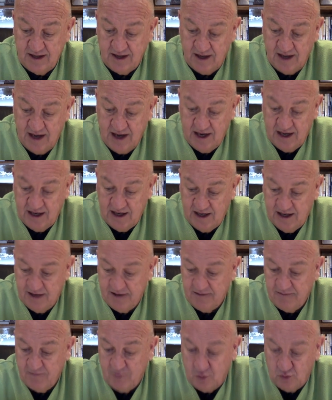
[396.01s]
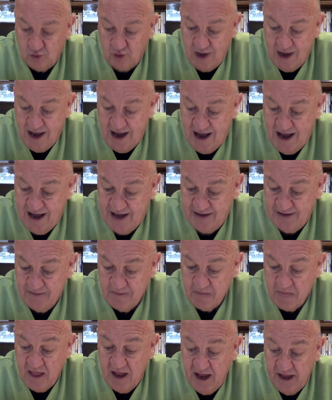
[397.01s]
uh, rod.
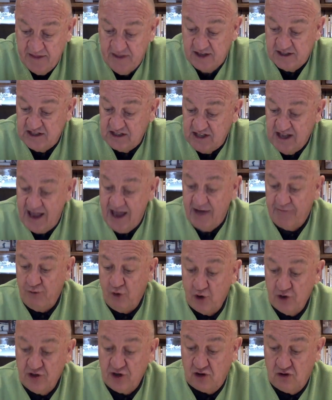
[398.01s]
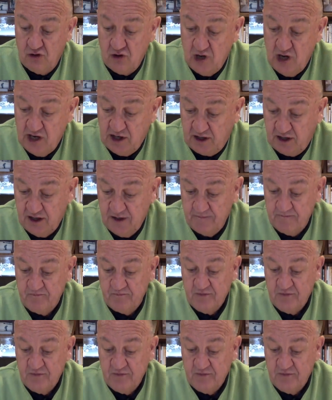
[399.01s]
And the staff or the crook